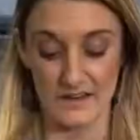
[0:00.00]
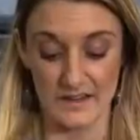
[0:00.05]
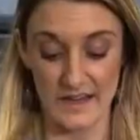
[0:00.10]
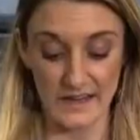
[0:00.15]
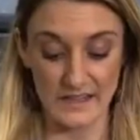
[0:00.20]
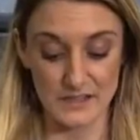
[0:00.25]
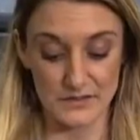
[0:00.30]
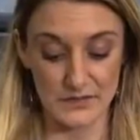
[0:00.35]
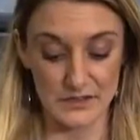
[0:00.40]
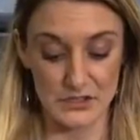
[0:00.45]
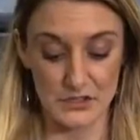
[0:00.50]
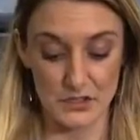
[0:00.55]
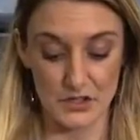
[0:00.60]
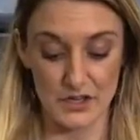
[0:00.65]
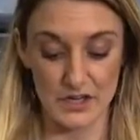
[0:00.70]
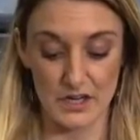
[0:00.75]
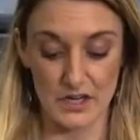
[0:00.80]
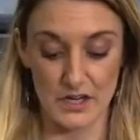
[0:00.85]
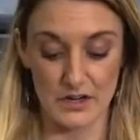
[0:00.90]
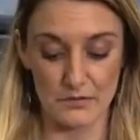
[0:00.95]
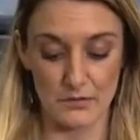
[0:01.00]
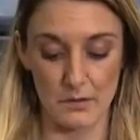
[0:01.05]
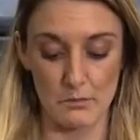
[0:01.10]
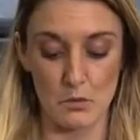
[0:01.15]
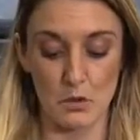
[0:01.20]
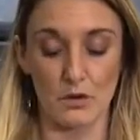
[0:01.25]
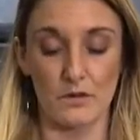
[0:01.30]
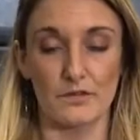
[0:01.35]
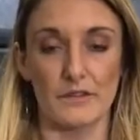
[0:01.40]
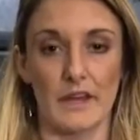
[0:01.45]
Next feature here, if we
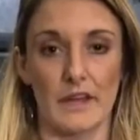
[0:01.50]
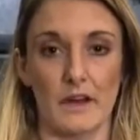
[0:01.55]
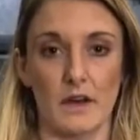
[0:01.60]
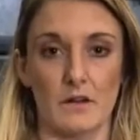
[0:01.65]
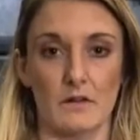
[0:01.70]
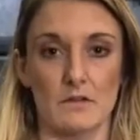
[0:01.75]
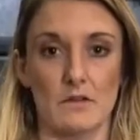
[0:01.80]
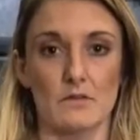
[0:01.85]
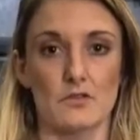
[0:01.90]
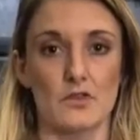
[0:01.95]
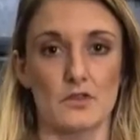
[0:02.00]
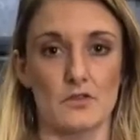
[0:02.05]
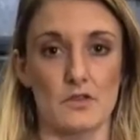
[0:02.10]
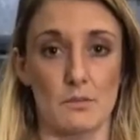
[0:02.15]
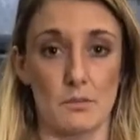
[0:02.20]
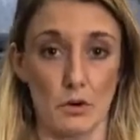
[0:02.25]
move down to the